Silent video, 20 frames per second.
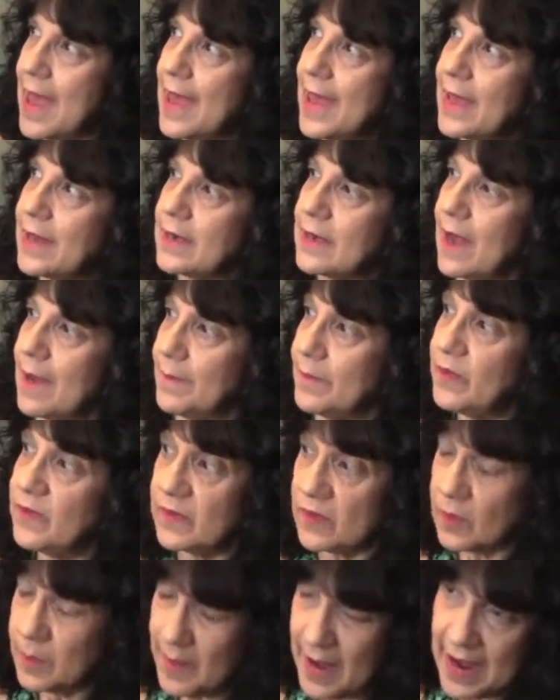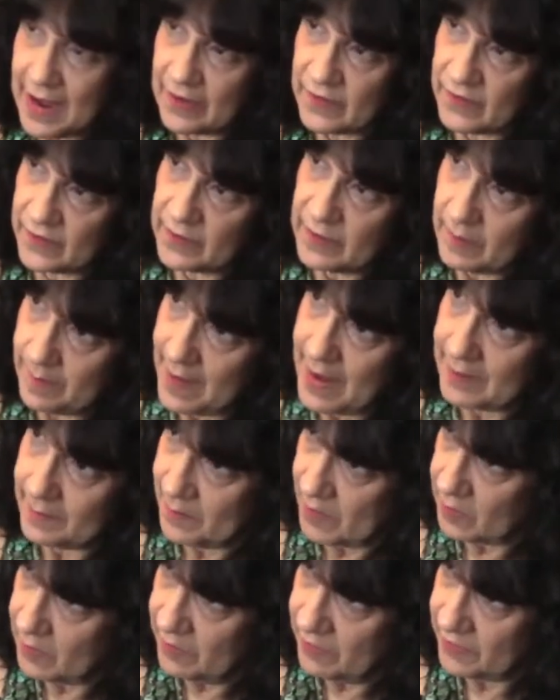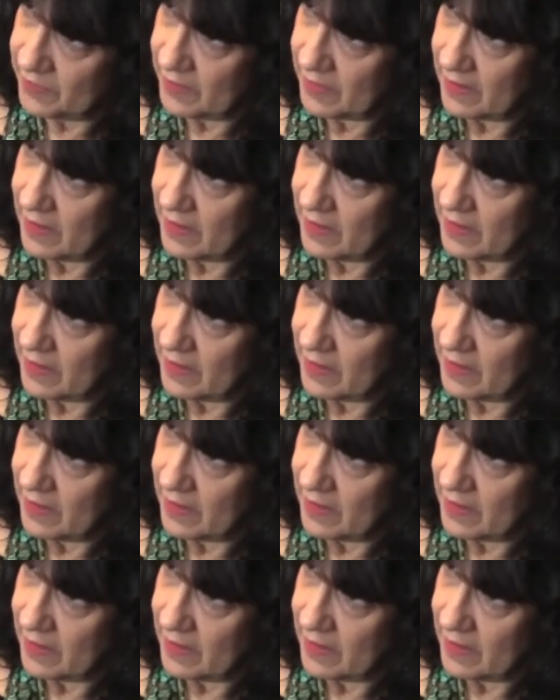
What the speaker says: And I'm still passionate about both.